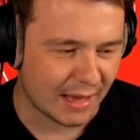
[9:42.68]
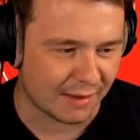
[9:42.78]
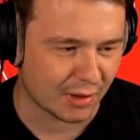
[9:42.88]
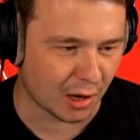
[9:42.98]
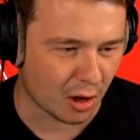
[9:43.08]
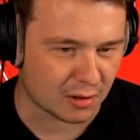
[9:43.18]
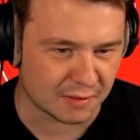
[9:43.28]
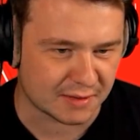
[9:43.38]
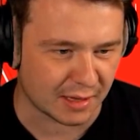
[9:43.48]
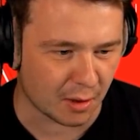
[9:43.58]
Even Lachlan's
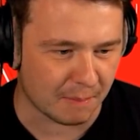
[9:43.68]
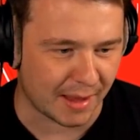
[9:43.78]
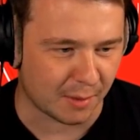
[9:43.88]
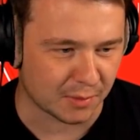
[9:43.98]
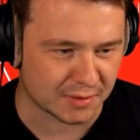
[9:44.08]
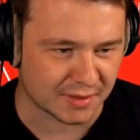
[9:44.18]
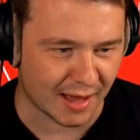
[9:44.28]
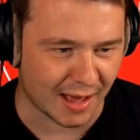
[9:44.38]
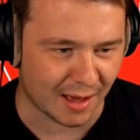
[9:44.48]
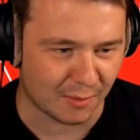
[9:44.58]
kill on me was,
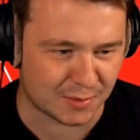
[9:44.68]
uh, was...